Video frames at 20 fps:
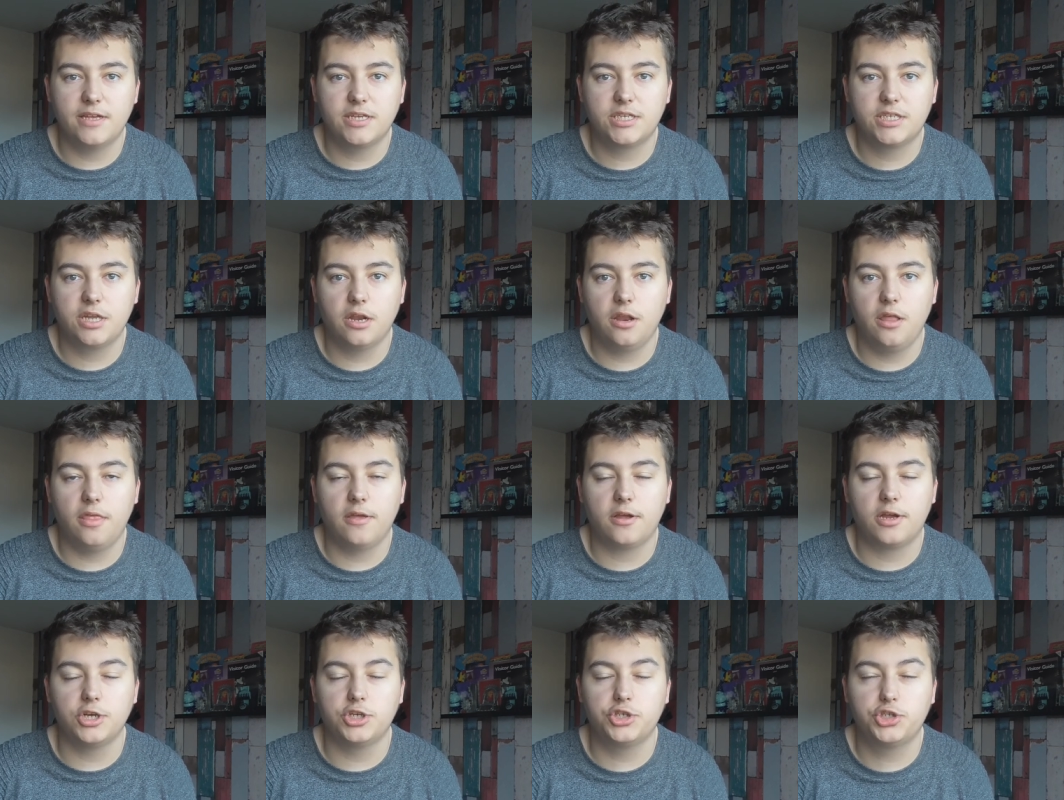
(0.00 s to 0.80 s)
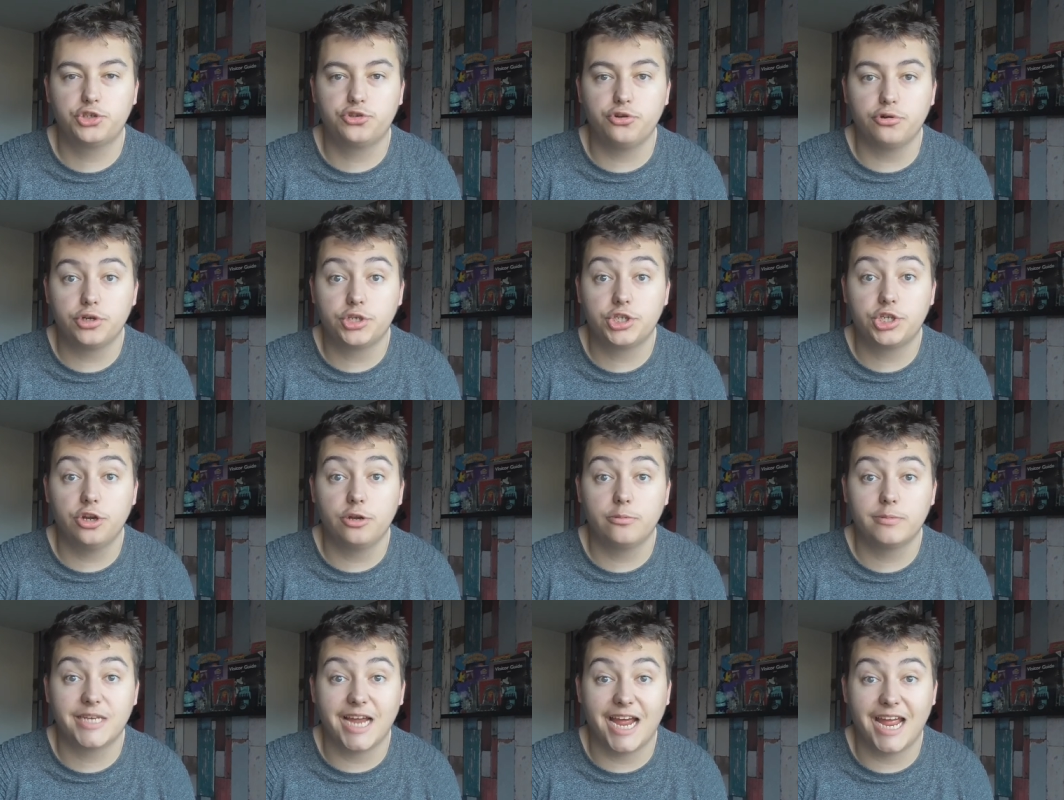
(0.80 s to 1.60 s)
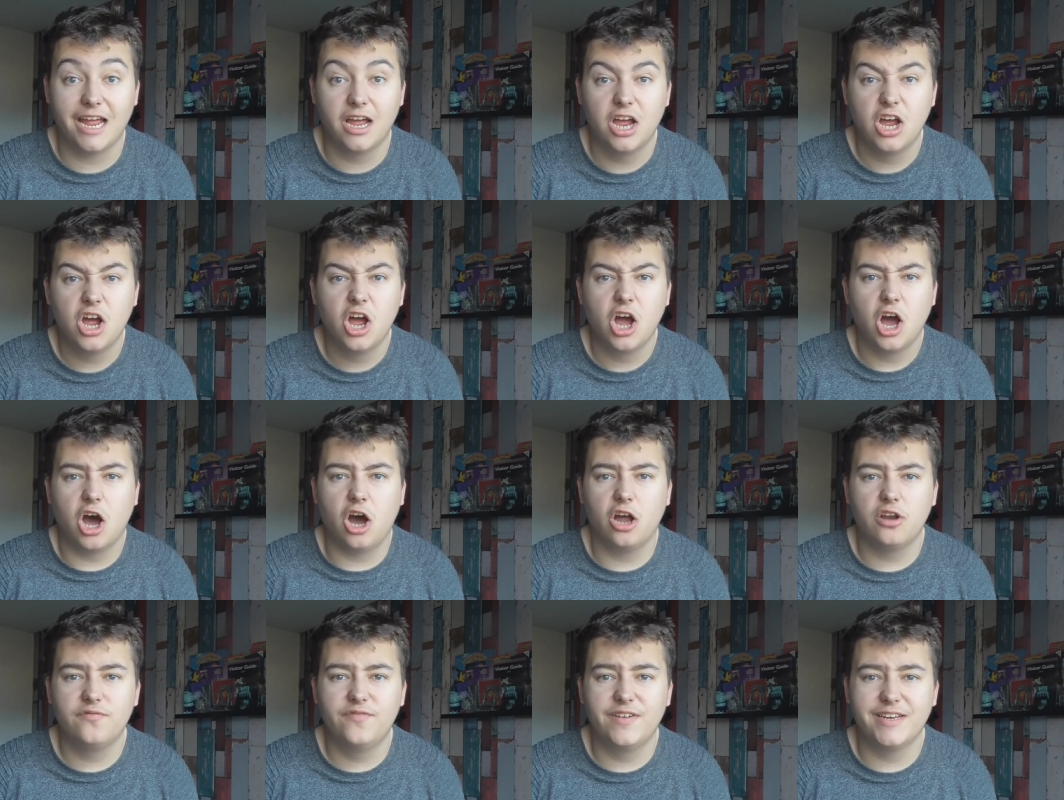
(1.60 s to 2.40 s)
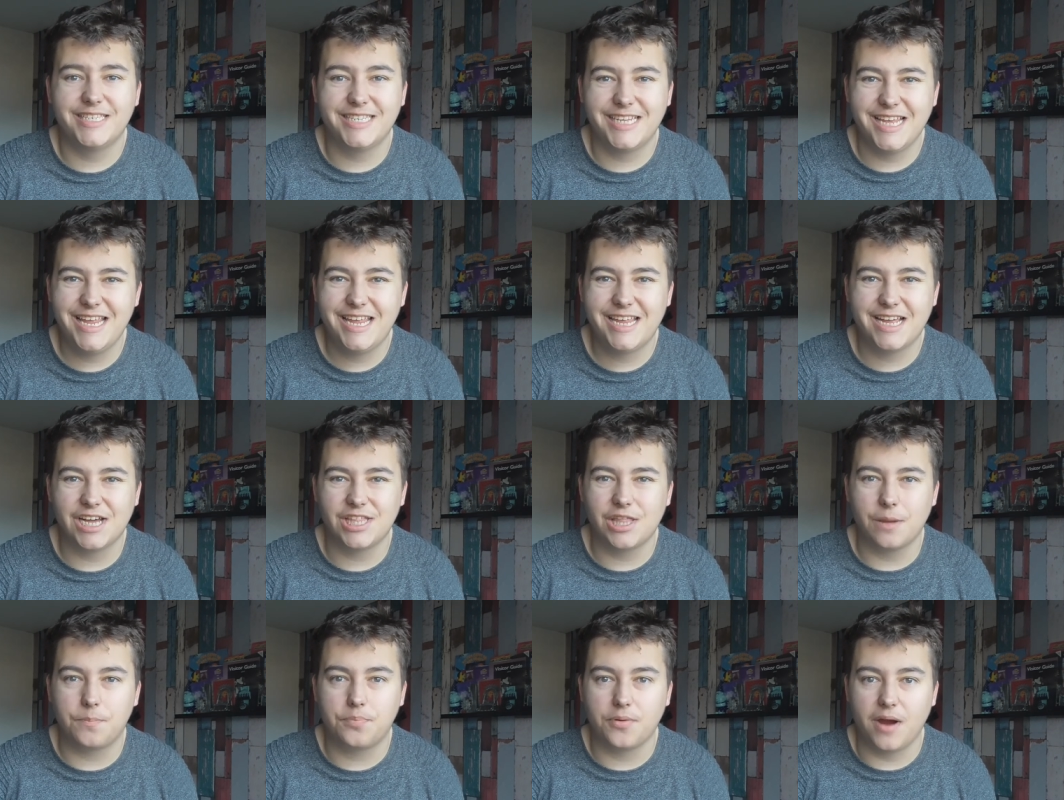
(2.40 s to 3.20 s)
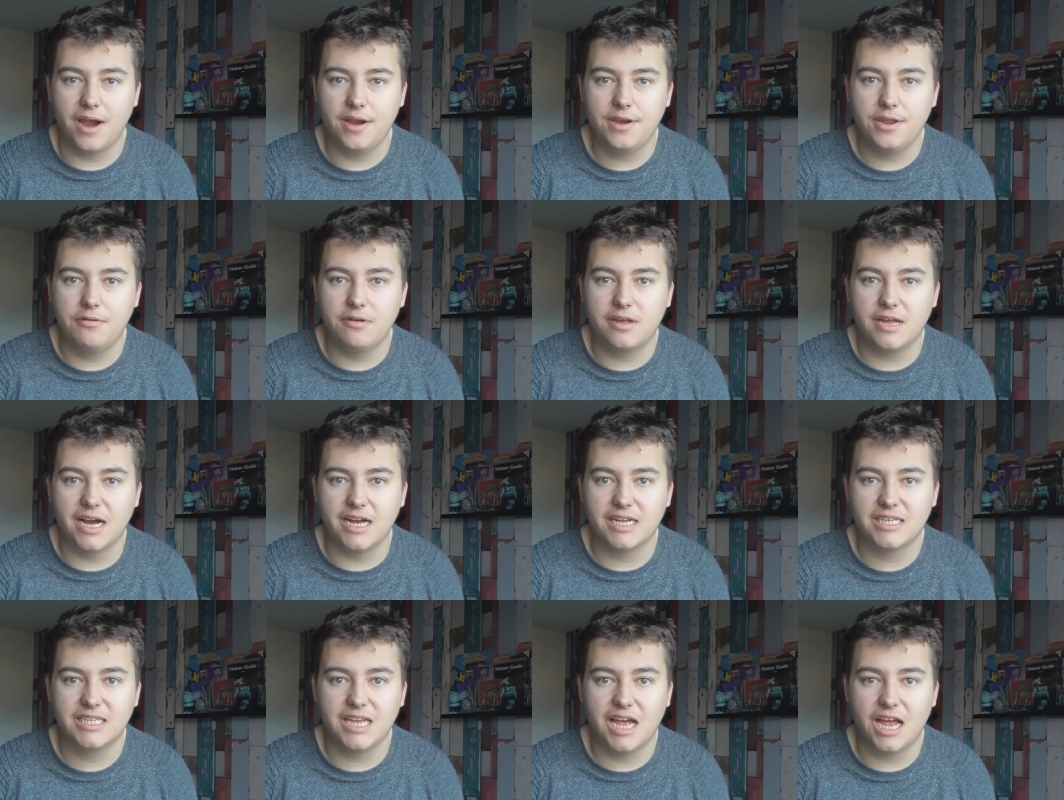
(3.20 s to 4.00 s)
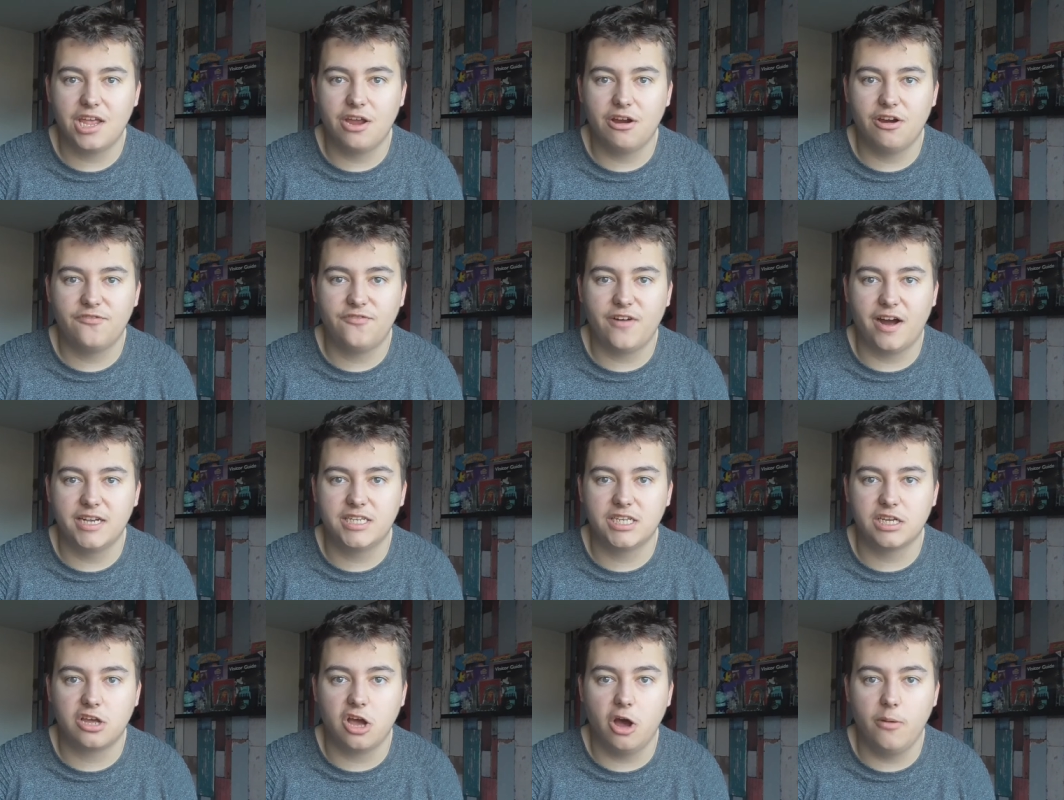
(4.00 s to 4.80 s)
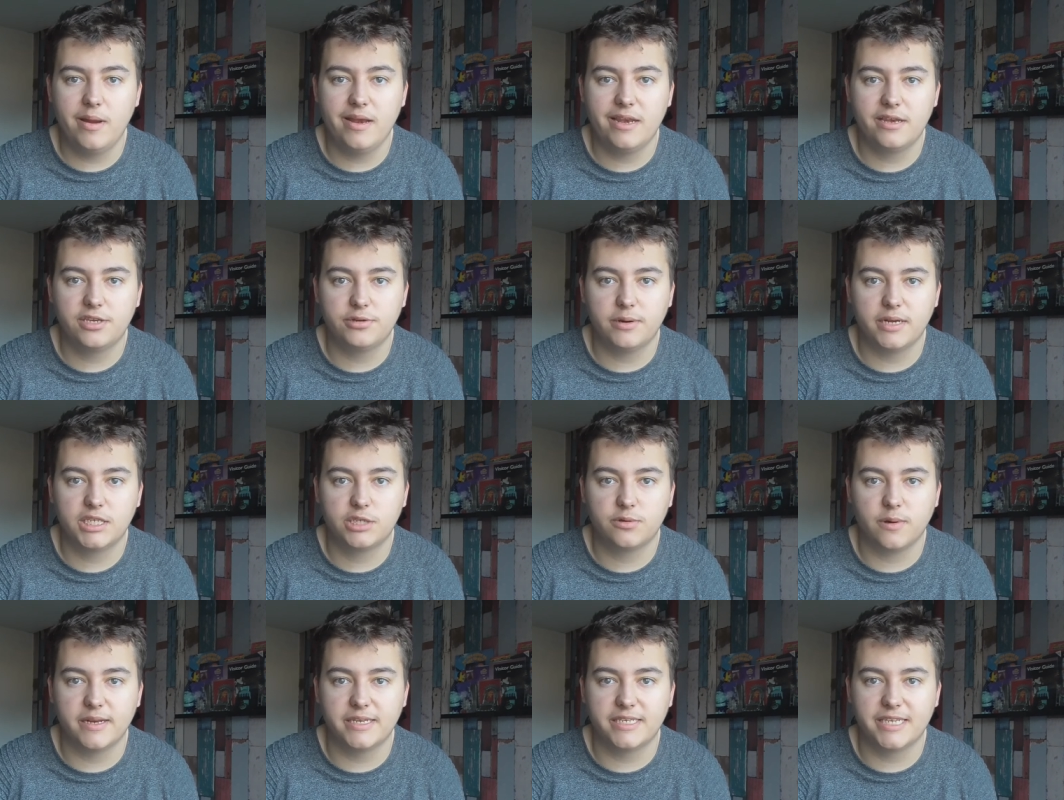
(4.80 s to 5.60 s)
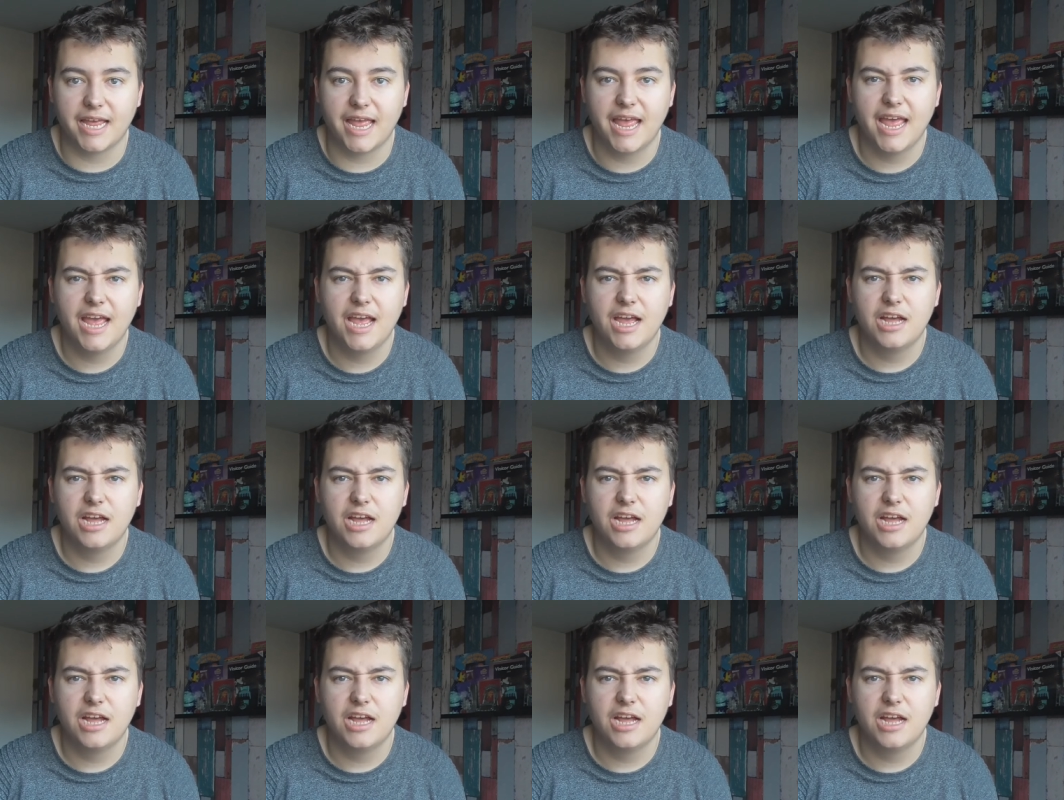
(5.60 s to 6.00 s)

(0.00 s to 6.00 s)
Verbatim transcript: This is another construction update on Vertika, the brand new Gerstlauer Eurofighter coming in 2020